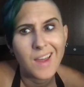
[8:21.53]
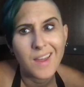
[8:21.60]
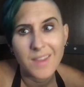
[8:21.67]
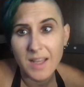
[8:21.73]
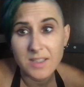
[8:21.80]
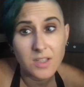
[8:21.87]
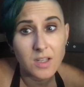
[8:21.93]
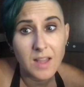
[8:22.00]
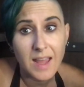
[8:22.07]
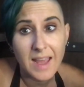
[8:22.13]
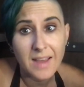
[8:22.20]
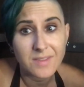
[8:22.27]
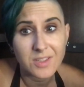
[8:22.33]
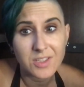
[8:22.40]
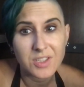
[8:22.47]
That's all I
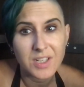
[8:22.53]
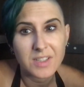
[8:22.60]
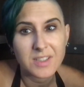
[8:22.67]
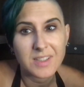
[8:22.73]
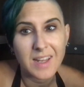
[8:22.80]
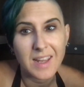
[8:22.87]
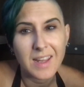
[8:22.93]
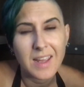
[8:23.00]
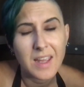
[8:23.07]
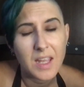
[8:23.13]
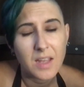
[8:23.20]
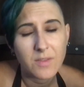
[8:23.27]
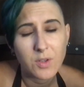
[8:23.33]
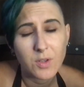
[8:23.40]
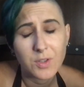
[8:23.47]
have to share today.
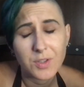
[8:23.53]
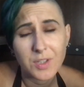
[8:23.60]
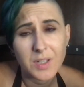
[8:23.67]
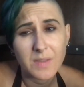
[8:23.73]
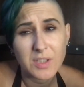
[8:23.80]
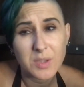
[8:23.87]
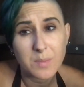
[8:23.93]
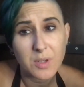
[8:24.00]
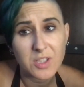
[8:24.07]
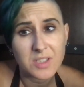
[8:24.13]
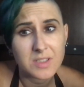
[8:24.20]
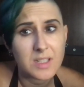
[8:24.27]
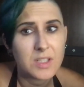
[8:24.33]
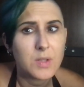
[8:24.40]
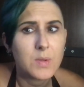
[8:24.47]
If you're a neurodivergent
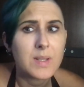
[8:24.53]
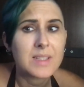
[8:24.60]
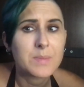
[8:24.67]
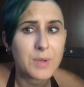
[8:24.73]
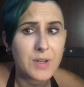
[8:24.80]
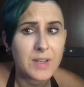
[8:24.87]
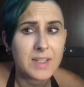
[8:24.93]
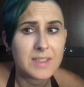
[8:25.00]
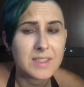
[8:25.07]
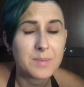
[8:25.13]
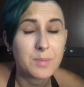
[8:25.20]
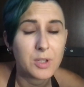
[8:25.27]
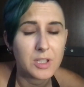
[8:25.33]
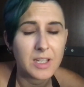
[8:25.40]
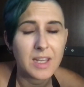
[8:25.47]
person and you experienced
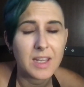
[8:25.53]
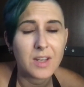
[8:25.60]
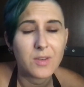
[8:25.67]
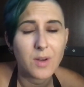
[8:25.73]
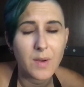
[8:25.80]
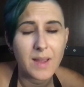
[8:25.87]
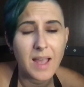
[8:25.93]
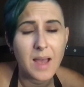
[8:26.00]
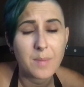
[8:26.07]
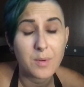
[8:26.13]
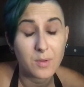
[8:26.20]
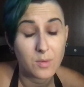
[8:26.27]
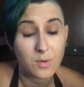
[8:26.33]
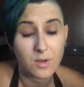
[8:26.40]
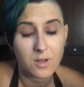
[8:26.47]
bullying growing up
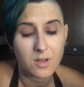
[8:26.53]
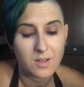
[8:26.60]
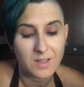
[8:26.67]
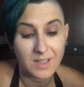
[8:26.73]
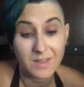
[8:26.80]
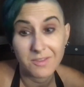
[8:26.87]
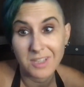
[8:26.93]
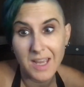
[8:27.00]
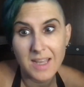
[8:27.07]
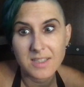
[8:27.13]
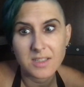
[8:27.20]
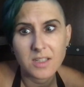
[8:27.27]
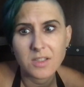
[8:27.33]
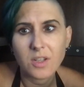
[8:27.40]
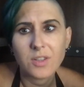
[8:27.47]
or even as
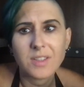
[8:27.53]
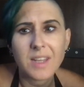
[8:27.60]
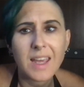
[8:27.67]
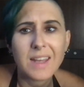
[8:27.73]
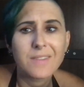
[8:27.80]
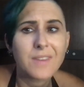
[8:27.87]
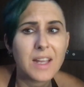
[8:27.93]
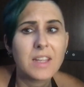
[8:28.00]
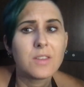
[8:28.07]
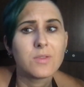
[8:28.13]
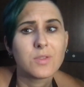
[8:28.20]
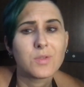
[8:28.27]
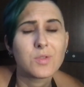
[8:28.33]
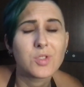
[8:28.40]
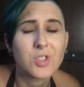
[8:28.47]
an adult, I invite you
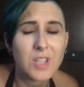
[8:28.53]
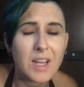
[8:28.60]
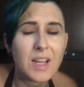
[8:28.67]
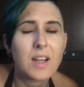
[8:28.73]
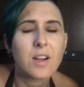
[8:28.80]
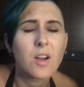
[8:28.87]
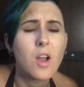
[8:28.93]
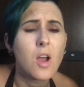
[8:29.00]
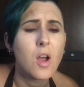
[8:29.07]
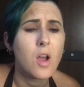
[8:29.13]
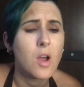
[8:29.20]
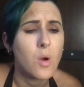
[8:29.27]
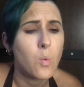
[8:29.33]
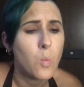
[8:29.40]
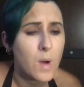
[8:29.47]
to share
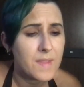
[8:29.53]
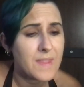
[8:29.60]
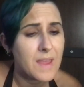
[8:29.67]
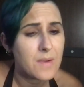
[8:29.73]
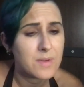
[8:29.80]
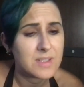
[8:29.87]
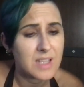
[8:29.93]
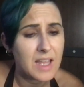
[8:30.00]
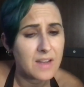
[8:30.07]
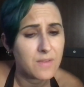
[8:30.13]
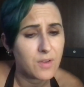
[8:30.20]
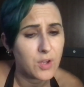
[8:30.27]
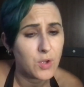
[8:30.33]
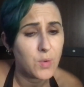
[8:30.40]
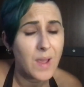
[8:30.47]
what that was like
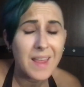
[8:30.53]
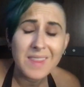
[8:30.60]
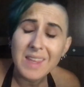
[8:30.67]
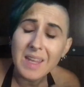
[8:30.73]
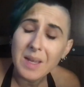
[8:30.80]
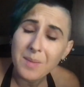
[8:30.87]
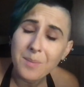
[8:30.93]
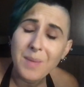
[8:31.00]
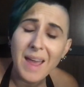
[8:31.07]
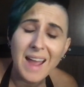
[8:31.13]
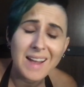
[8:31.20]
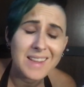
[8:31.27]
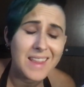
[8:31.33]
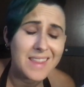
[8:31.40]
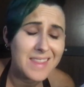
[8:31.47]
for you and the
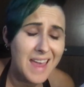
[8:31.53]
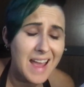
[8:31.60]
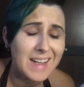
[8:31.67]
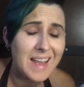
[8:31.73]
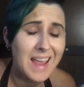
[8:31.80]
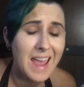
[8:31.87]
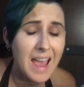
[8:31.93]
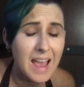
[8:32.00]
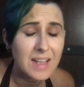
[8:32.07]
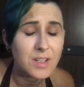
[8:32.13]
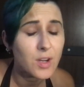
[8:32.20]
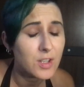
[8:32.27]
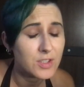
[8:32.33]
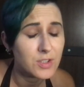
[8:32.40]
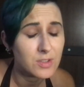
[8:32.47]
impact that that had
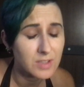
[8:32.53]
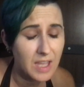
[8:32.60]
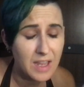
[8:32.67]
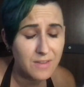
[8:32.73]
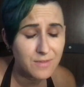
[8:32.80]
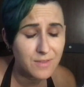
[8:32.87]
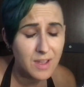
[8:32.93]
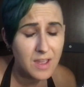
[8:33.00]
on your life.